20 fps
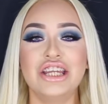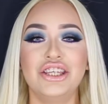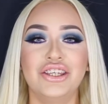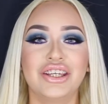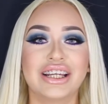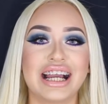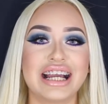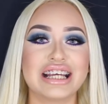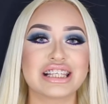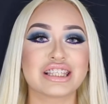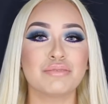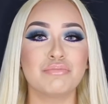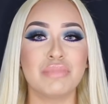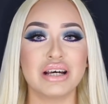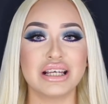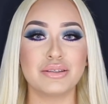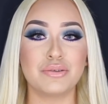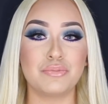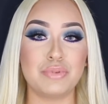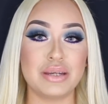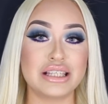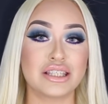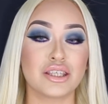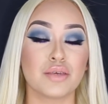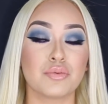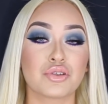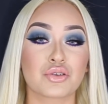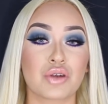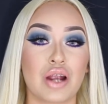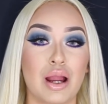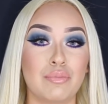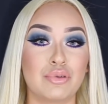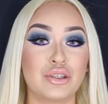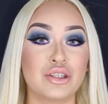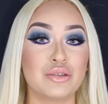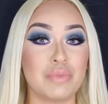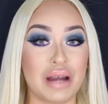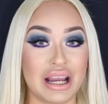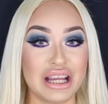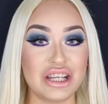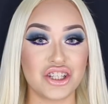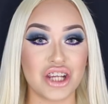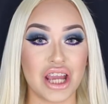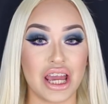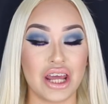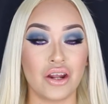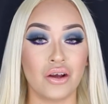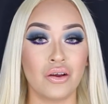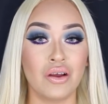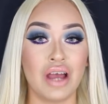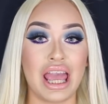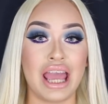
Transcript: You guys must be subscribed to my channel